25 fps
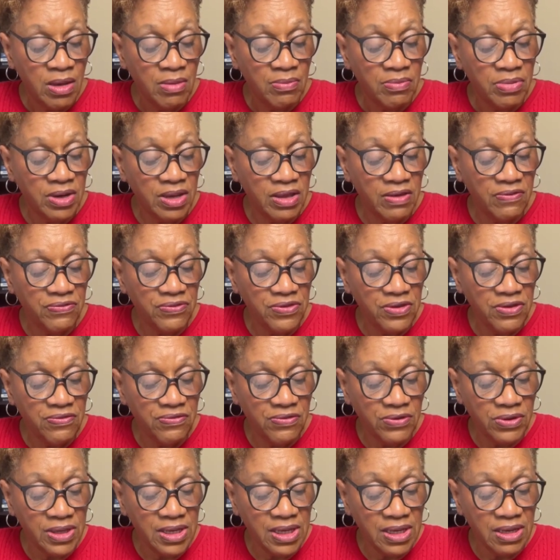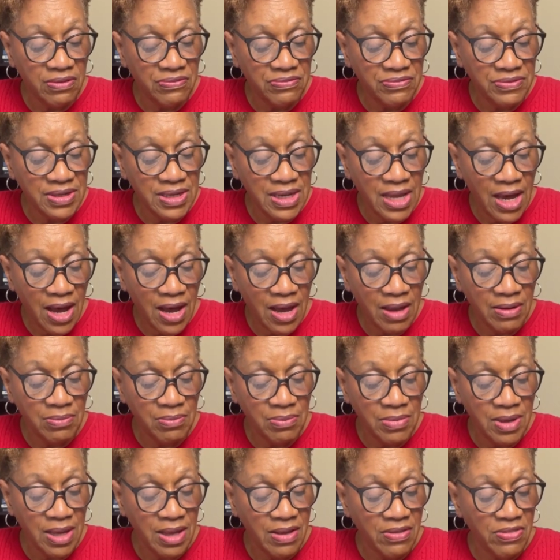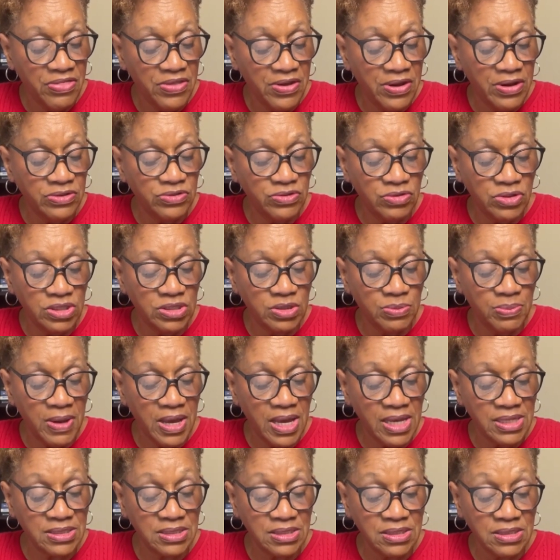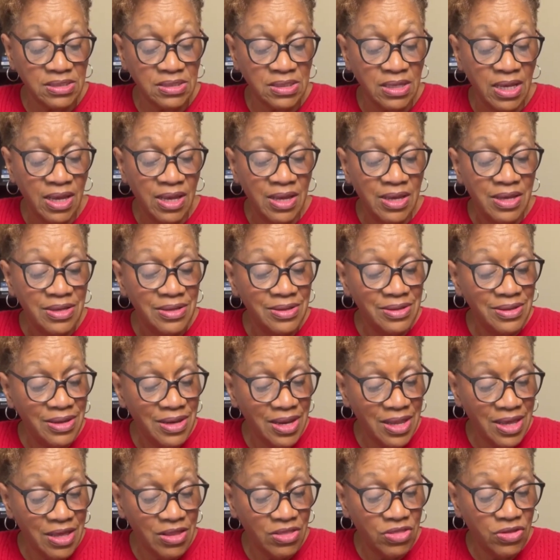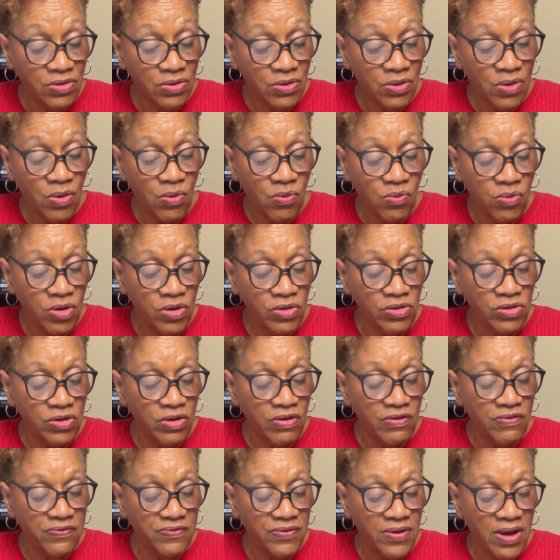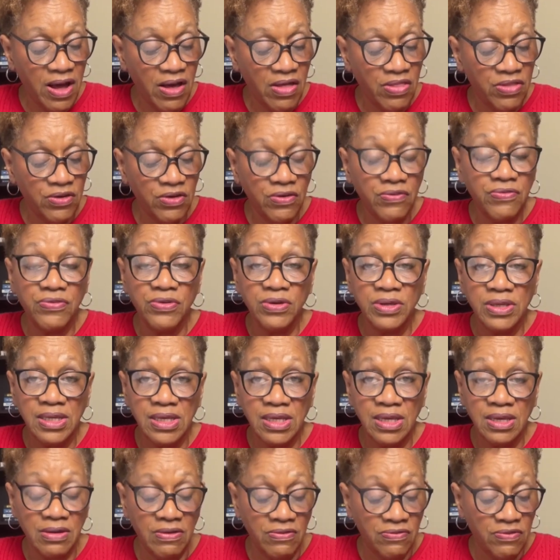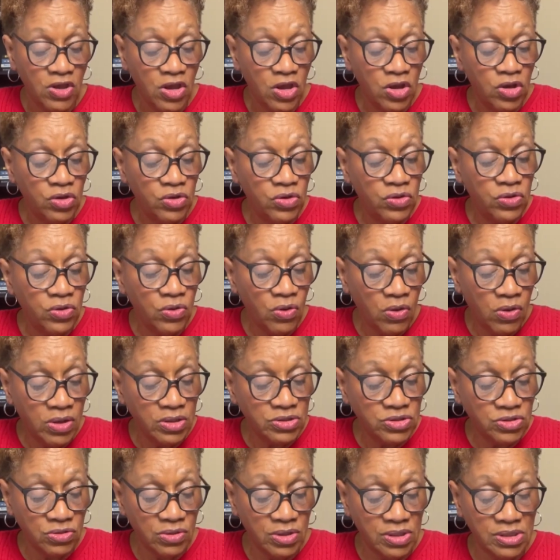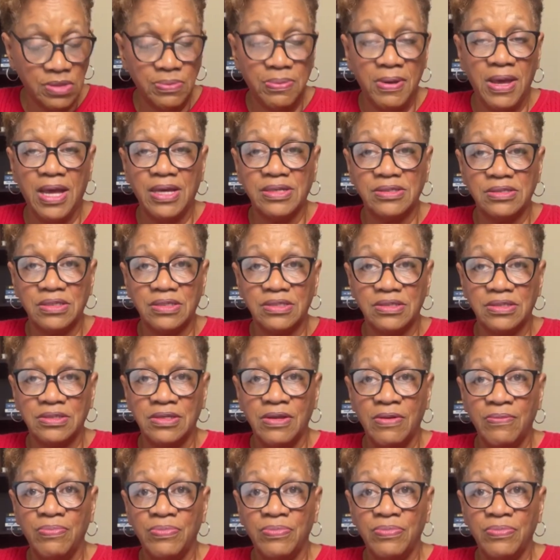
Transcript: But if ye forgive not men their trespasses, neither will your Father forgive your trespasses.